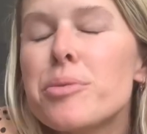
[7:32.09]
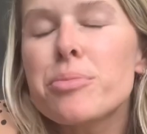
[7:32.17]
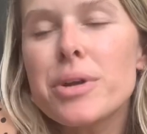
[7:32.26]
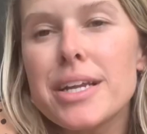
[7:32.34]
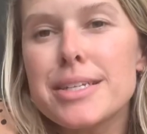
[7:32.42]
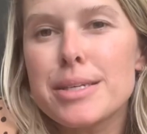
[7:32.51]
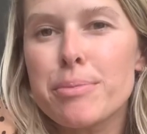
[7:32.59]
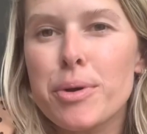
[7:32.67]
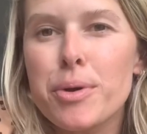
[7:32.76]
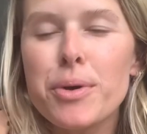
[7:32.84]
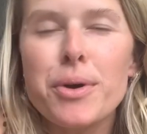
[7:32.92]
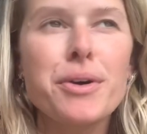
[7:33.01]
pretty
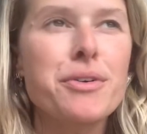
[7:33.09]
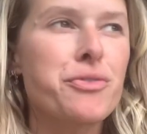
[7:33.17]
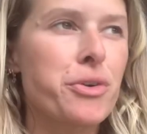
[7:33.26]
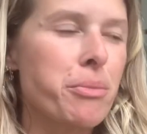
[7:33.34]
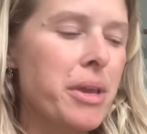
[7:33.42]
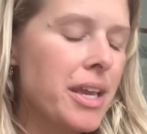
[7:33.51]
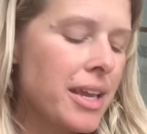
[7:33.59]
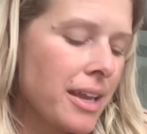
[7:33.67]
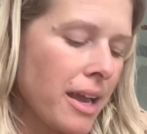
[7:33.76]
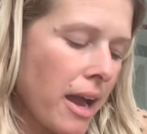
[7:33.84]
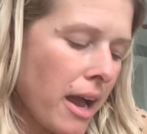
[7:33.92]
typical for me.